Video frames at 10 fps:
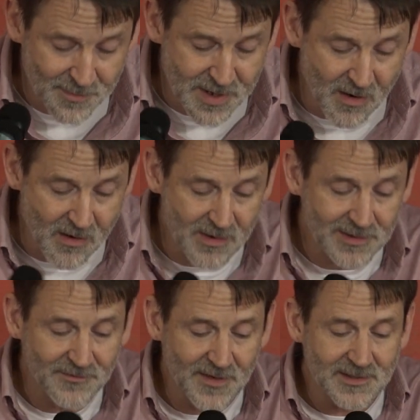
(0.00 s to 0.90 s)
beyond
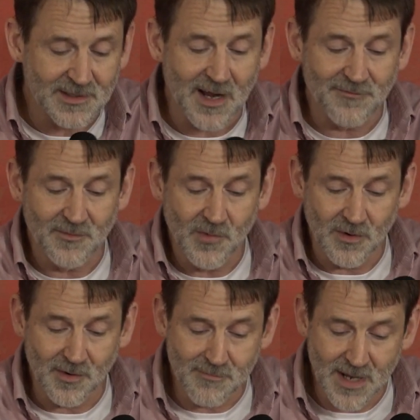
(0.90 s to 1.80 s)
inventing ever
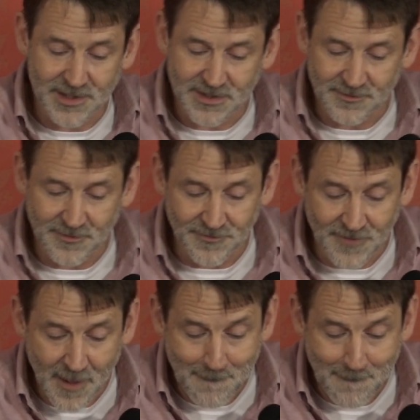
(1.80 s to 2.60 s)
more imaginative